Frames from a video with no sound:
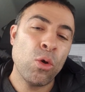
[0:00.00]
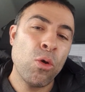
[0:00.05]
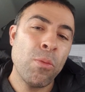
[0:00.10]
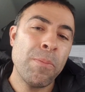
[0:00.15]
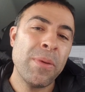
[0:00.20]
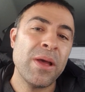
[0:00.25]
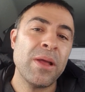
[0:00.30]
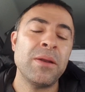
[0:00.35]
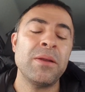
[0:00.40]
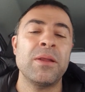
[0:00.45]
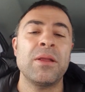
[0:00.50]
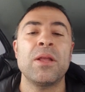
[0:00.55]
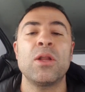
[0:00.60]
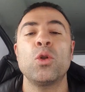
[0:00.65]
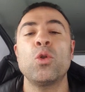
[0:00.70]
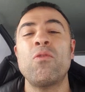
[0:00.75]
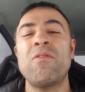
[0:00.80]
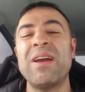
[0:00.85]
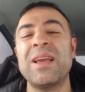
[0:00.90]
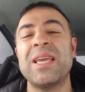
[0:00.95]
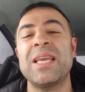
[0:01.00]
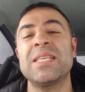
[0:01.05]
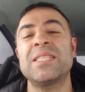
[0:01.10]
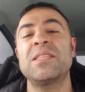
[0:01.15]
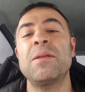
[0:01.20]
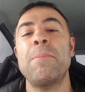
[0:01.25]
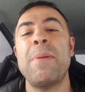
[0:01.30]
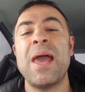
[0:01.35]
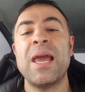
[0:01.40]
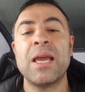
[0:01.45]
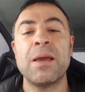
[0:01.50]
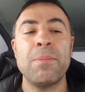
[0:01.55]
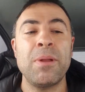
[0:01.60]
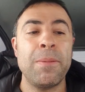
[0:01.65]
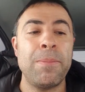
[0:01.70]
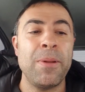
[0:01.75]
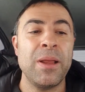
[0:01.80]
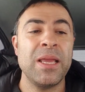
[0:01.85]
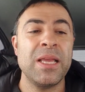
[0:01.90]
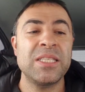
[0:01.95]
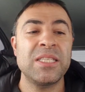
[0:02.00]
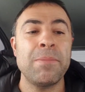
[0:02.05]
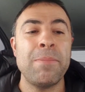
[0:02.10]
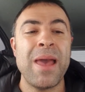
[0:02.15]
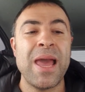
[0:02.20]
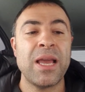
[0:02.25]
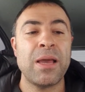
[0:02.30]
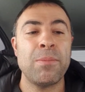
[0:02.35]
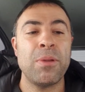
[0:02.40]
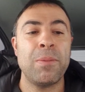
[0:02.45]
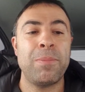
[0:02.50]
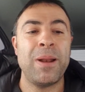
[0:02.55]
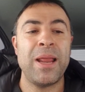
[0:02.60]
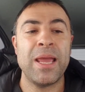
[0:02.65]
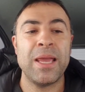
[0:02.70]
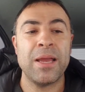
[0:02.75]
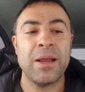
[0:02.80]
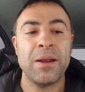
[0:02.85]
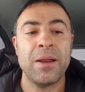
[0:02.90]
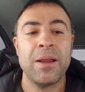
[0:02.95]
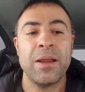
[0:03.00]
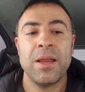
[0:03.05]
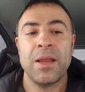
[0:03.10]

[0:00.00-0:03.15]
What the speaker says: Open, Novak is the bankable player.